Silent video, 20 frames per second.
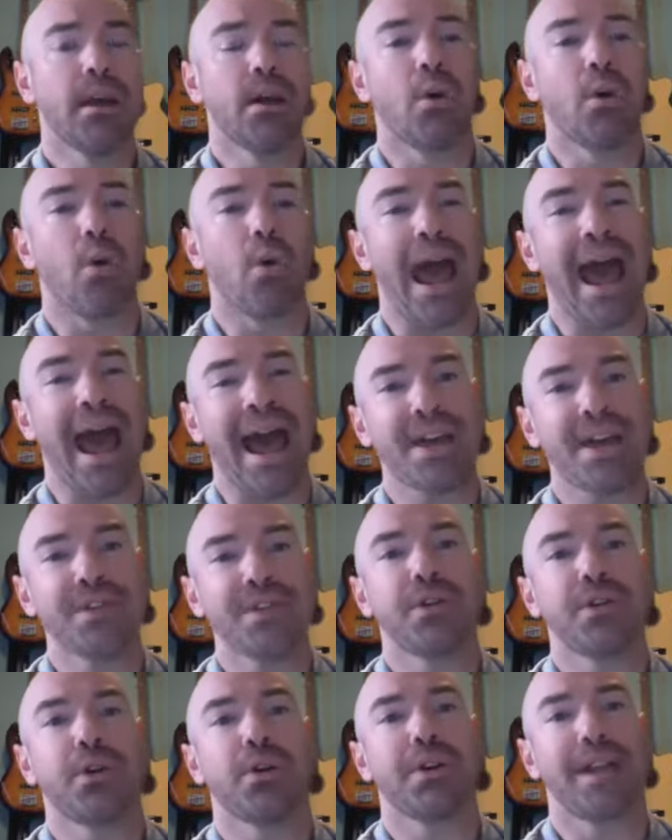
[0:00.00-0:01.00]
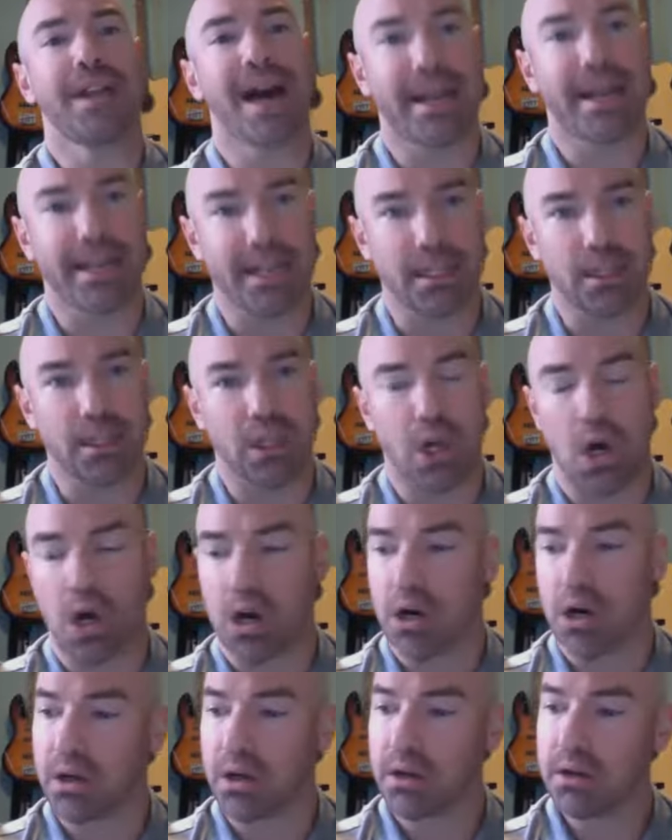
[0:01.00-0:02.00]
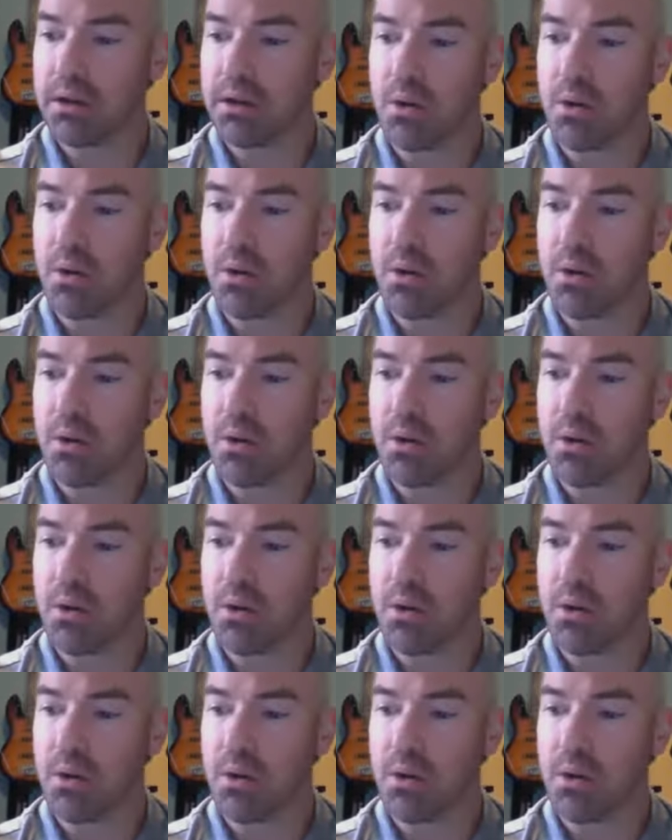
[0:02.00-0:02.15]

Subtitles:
as you're nodding along,